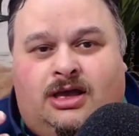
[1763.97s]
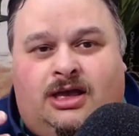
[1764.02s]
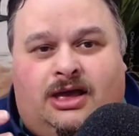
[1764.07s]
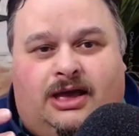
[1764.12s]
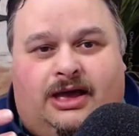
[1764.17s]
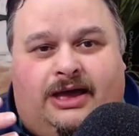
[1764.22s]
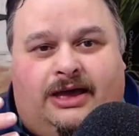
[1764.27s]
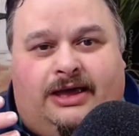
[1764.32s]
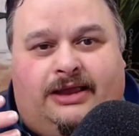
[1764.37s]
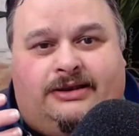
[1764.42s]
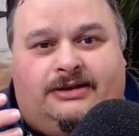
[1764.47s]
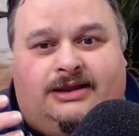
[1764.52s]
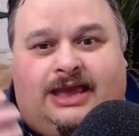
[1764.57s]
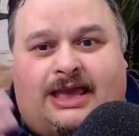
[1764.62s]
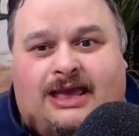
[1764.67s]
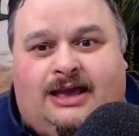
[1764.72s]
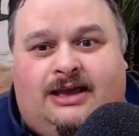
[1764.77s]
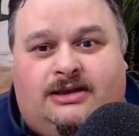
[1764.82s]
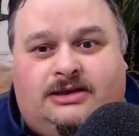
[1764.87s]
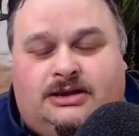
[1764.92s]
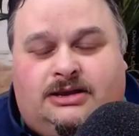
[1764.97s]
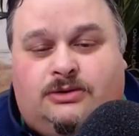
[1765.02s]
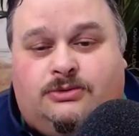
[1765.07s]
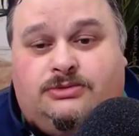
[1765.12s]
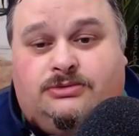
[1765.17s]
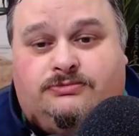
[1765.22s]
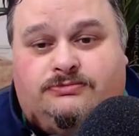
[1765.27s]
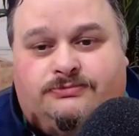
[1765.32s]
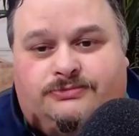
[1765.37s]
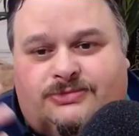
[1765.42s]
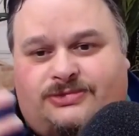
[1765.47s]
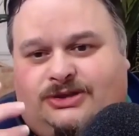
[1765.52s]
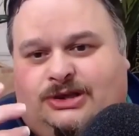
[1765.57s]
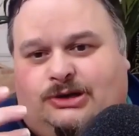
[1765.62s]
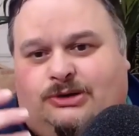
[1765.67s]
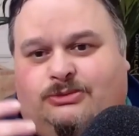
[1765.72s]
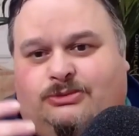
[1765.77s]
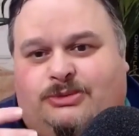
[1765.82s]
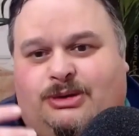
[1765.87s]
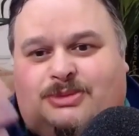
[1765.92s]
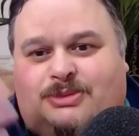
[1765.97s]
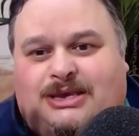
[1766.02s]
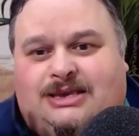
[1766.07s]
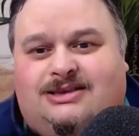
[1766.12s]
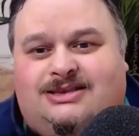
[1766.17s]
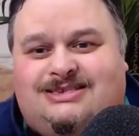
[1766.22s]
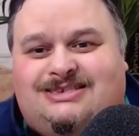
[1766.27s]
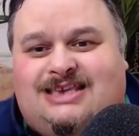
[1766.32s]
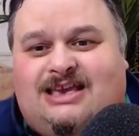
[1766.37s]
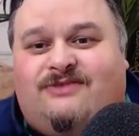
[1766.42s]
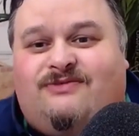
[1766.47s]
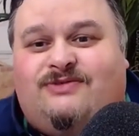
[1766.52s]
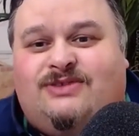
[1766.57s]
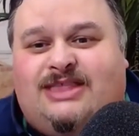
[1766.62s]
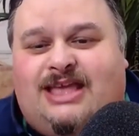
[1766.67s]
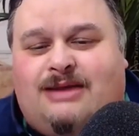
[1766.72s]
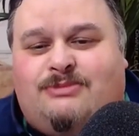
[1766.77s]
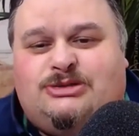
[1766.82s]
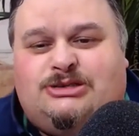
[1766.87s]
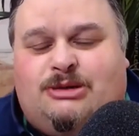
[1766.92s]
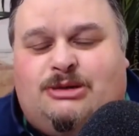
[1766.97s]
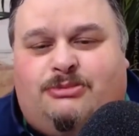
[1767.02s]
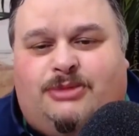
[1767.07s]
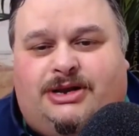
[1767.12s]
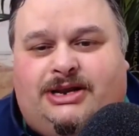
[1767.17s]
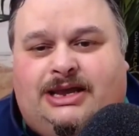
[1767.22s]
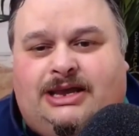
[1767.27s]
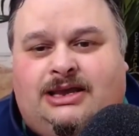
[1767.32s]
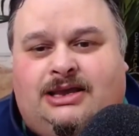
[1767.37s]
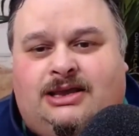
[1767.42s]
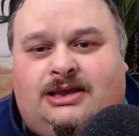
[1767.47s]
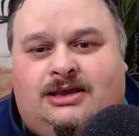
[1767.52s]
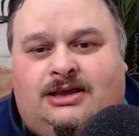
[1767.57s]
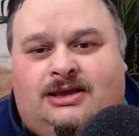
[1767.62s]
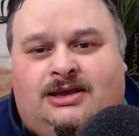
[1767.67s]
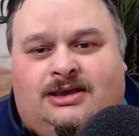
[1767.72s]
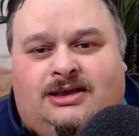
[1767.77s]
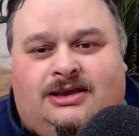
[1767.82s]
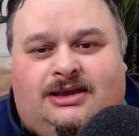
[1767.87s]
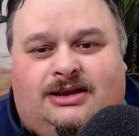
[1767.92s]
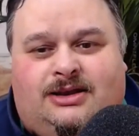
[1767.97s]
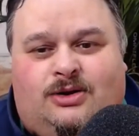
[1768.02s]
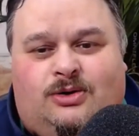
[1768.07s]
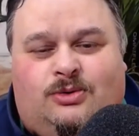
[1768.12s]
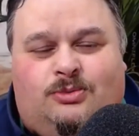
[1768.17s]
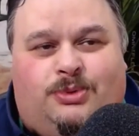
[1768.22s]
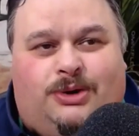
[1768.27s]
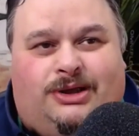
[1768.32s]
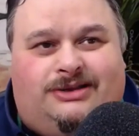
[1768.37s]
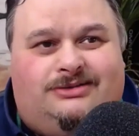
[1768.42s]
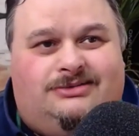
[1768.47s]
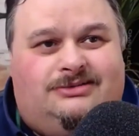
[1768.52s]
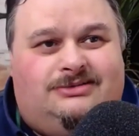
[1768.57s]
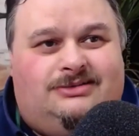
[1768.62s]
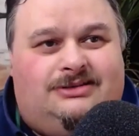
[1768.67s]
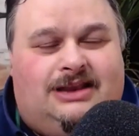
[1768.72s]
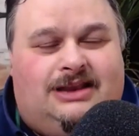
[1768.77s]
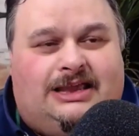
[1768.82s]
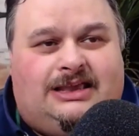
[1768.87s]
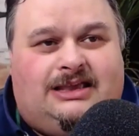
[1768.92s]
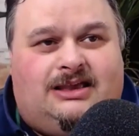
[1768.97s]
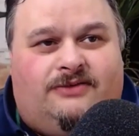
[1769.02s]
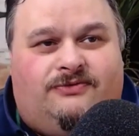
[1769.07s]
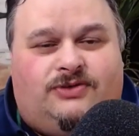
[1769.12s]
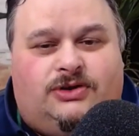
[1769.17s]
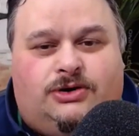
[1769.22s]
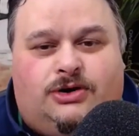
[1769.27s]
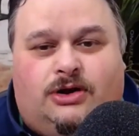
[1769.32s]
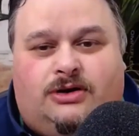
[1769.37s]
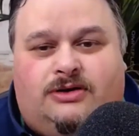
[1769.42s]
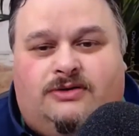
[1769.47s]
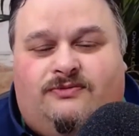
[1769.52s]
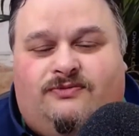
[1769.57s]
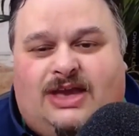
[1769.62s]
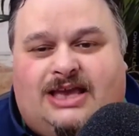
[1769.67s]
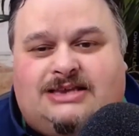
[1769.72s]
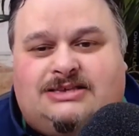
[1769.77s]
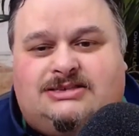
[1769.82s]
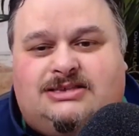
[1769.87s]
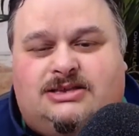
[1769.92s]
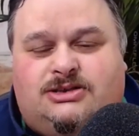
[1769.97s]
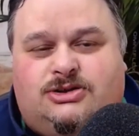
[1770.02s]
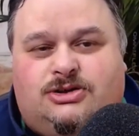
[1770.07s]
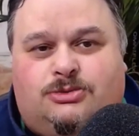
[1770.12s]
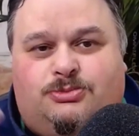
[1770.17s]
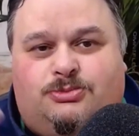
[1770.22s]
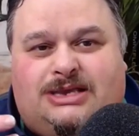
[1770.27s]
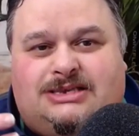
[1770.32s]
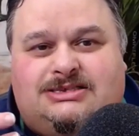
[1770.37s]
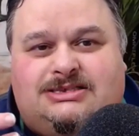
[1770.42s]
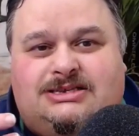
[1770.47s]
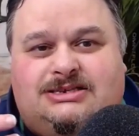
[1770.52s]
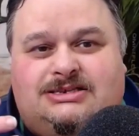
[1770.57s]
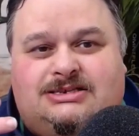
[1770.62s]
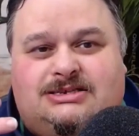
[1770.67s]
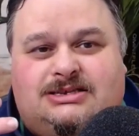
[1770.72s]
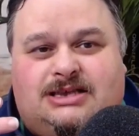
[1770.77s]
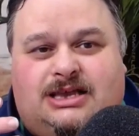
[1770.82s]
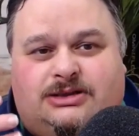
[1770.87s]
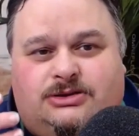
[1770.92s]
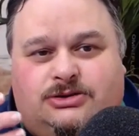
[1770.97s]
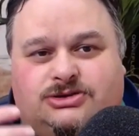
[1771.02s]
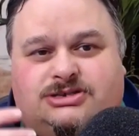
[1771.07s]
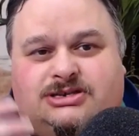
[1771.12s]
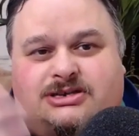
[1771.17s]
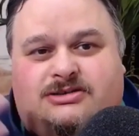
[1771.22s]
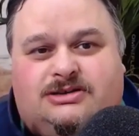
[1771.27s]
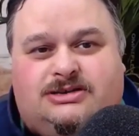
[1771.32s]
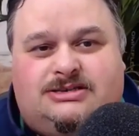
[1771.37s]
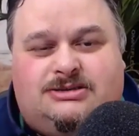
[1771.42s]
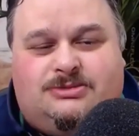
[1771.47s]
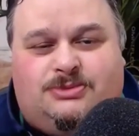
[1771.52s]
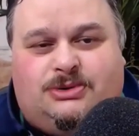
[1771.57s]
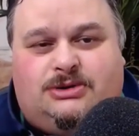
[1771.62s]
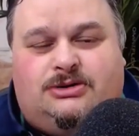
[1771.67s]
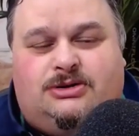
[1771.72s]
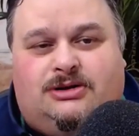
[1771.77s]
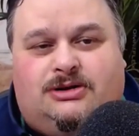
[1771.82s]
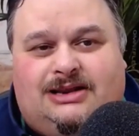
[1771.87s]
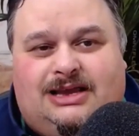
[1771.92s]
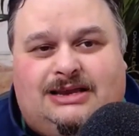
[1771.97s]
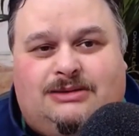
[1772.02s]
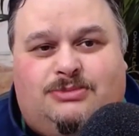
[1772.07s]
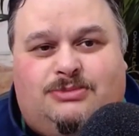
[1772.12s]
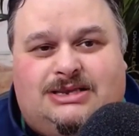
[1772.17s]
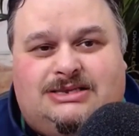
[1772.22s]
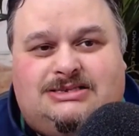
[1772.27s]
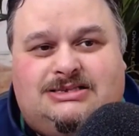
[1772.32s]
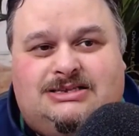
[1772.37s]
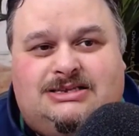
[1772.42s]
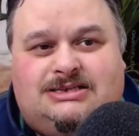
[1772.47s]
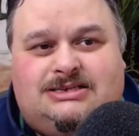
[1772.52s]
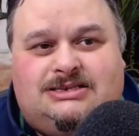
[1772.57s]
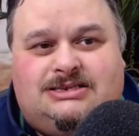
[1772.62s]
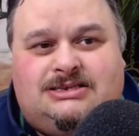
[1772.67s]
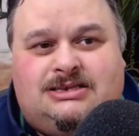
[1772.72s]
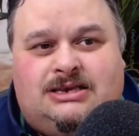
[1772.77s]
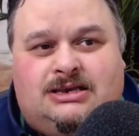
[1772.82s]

and yeah, you know, maybe it's saving them some money, you know, but like if you're not investing in your business and you're serious about an online business,